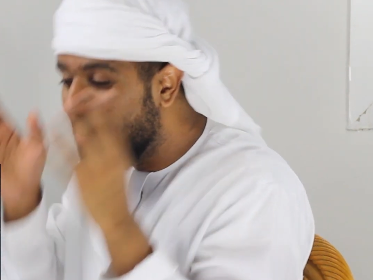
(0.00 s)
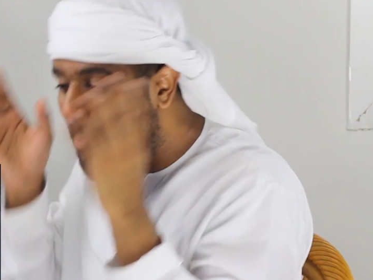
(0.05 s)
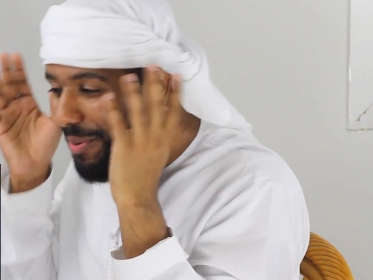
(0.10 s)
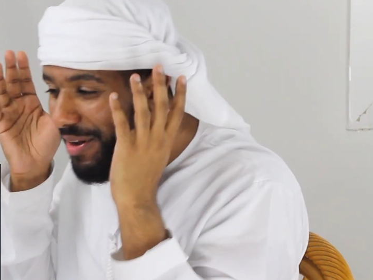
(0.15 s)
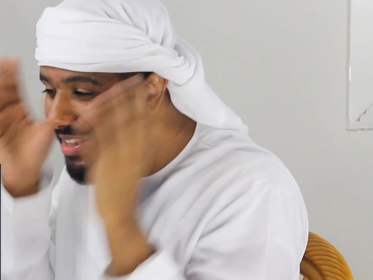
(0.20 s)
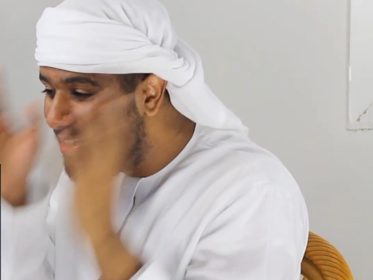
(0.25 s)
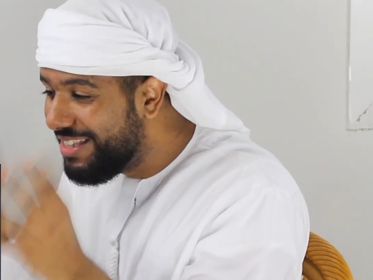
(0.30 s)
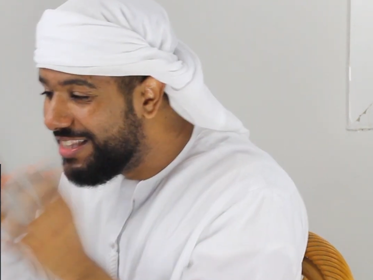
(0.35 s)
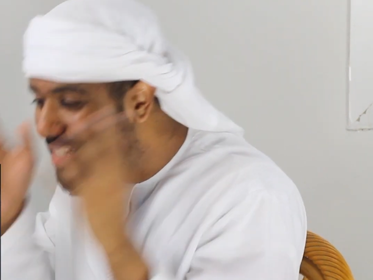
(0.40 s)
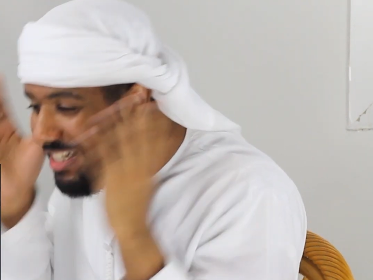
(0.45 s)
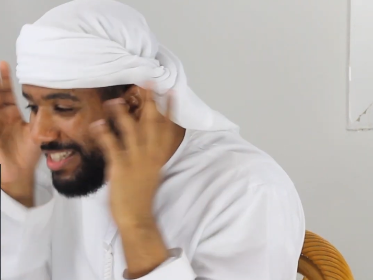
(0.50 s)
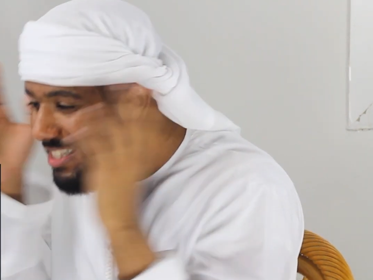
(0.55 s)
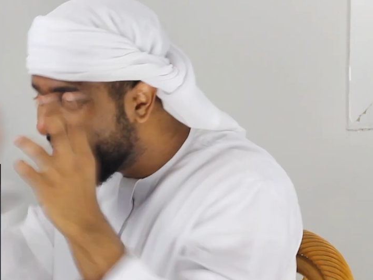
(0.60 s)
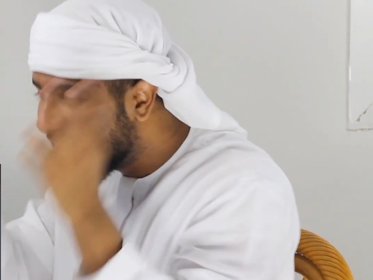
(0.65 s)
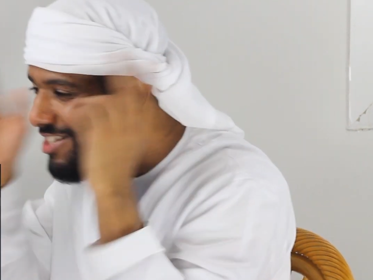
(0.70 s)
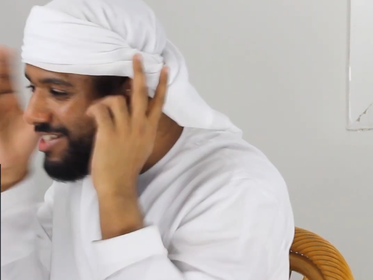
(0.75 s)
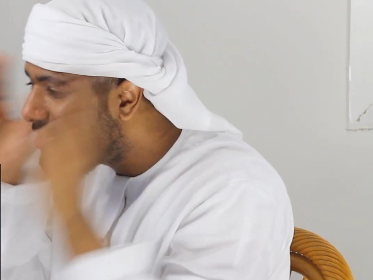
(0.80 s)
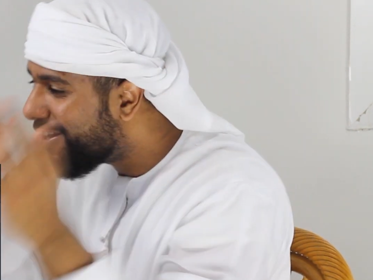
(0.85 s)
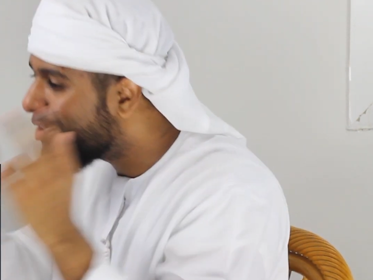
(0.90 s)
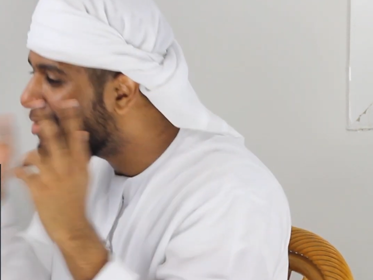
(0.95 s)
But this
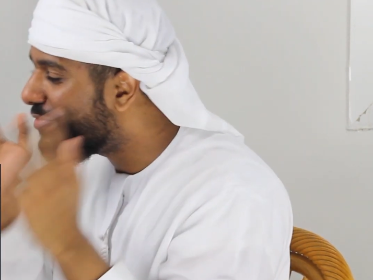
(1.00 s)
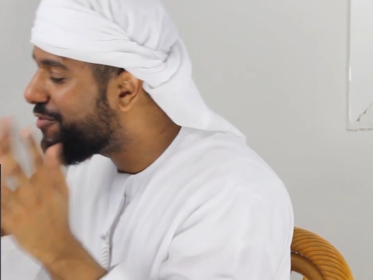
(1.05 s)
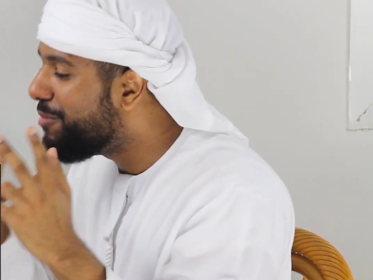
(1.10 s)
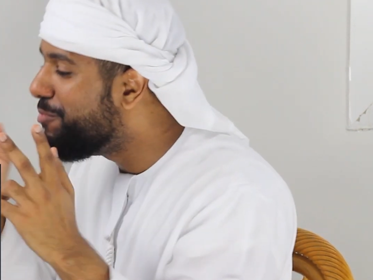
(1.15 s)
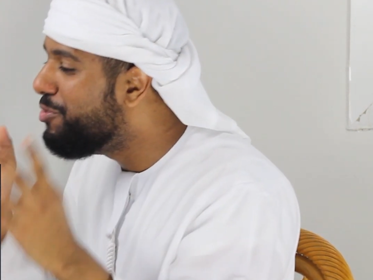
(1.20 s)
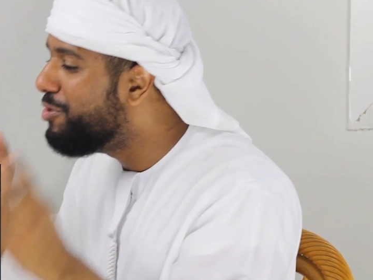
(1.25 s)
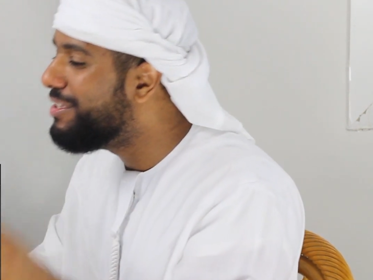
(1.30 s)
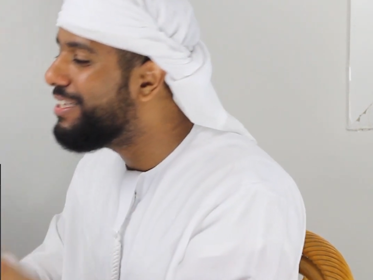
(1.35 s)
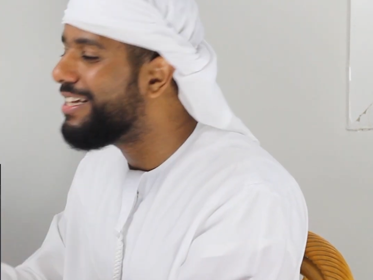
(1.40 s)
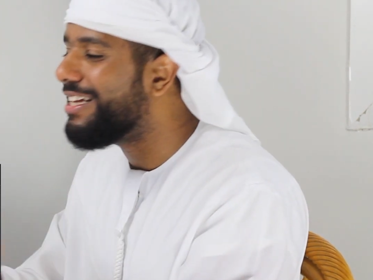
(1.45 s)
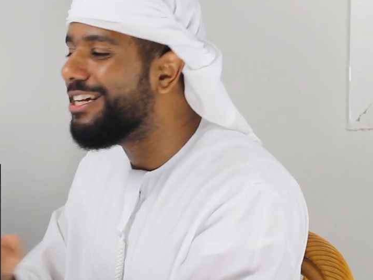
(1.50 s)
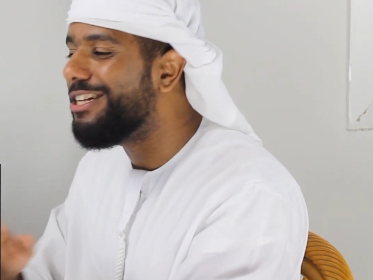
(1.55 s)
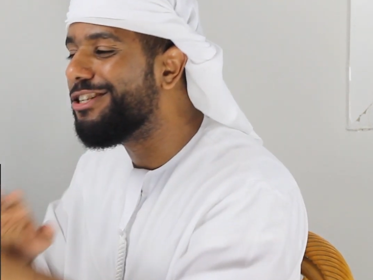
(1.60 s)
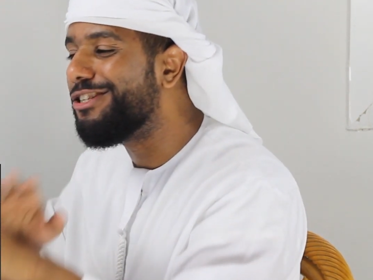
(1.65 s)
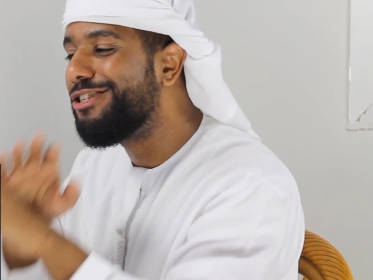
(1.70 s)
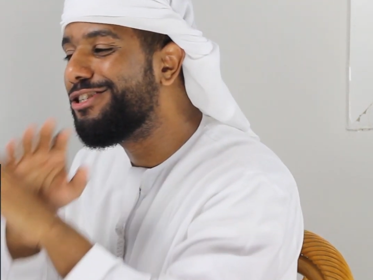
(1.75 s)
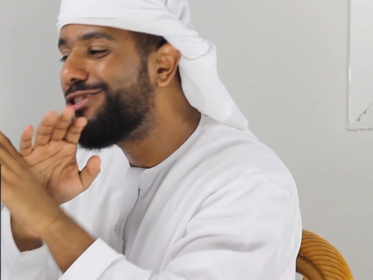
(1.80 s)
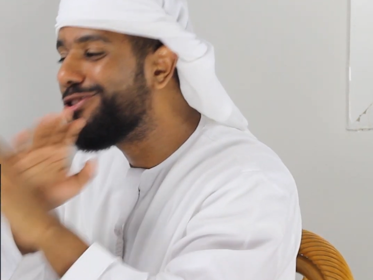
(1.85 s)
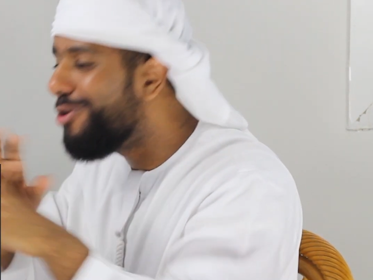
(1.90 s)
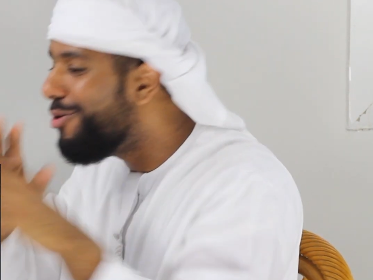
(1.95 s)
start of the music
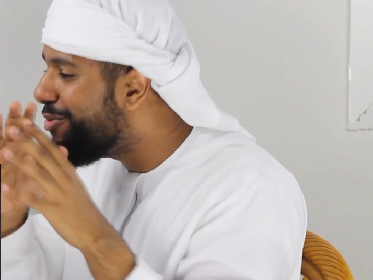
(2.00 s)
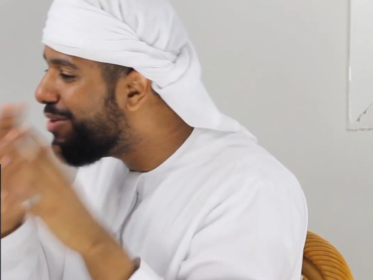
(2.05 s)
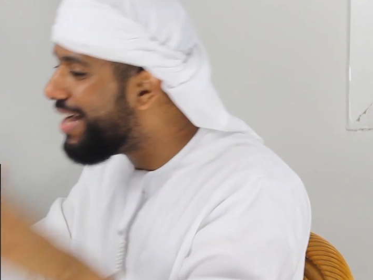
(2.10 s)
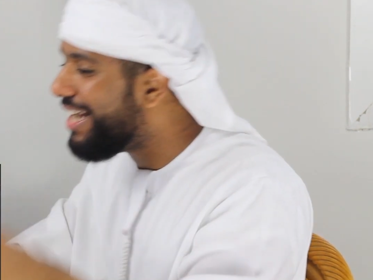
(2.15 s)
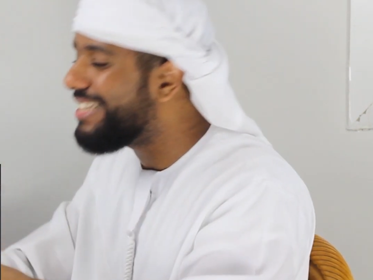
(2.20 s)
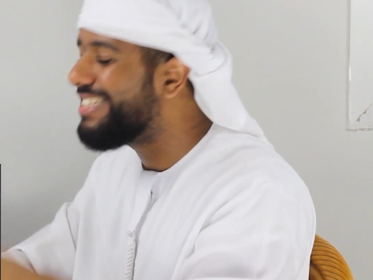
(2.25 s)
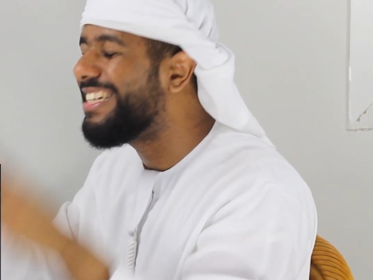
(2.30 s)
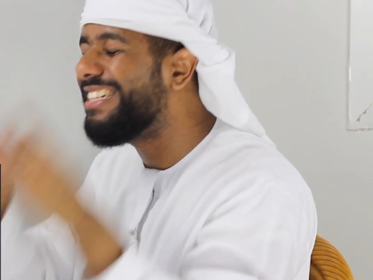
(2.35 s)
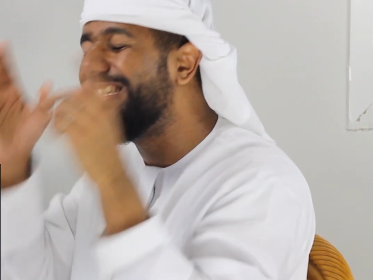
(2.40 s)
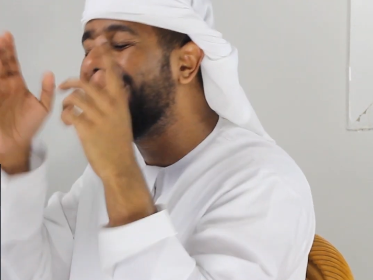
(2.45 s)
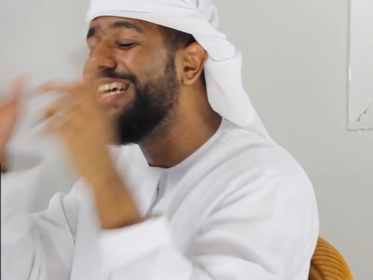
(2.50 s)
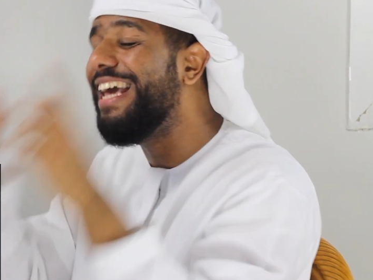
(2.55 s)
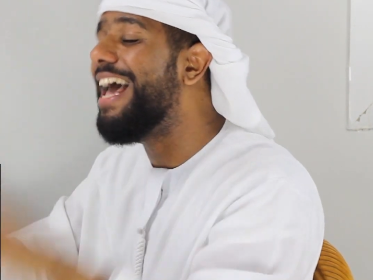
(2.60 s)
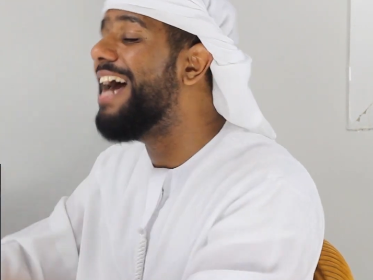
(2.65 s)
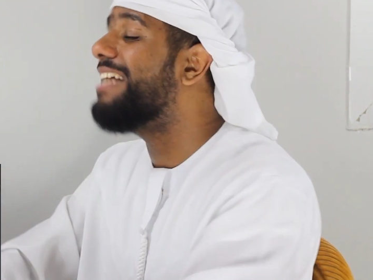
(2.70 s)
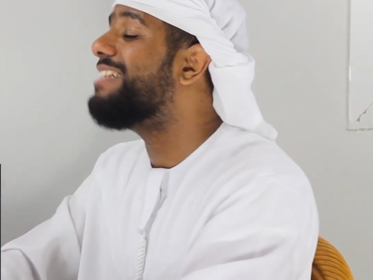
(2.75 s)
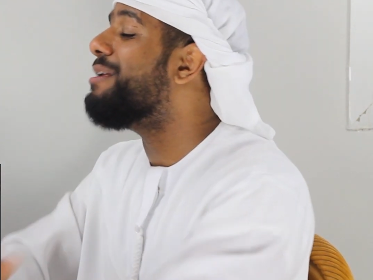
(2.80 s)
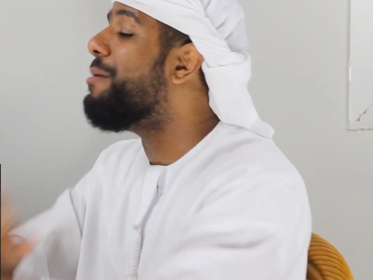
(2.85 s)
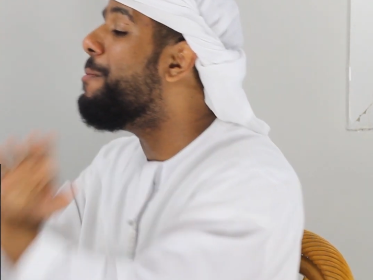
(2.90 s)
is so nice because he has